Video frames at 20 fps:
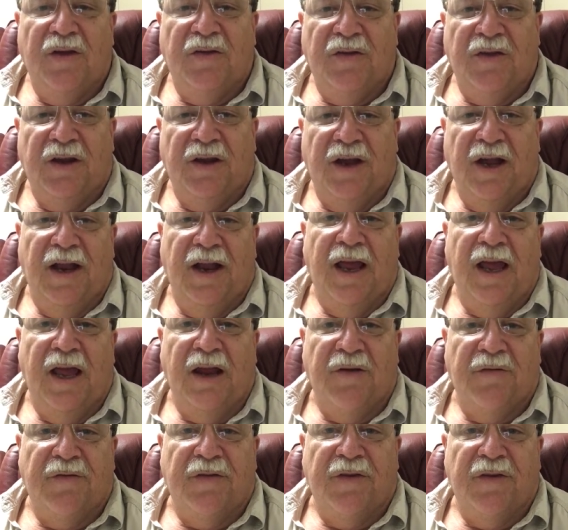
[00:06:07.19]
to get
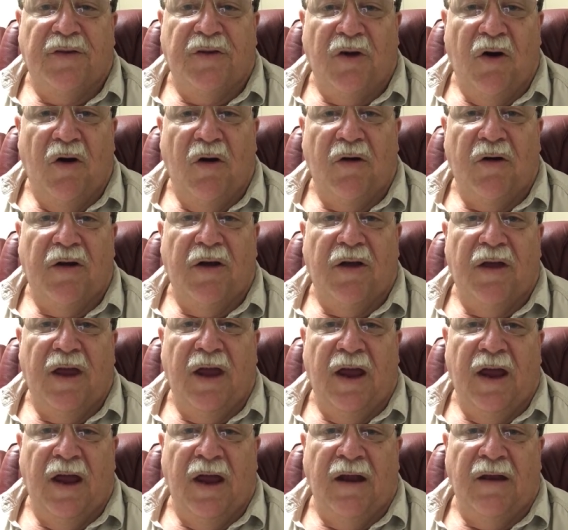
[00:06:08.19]
ahead of the dog
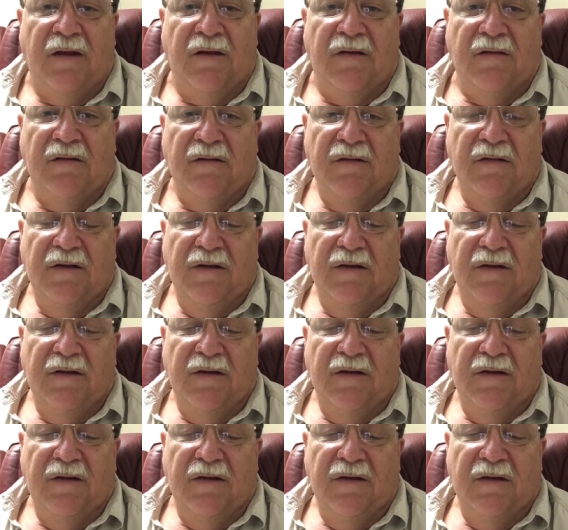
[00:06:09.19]
and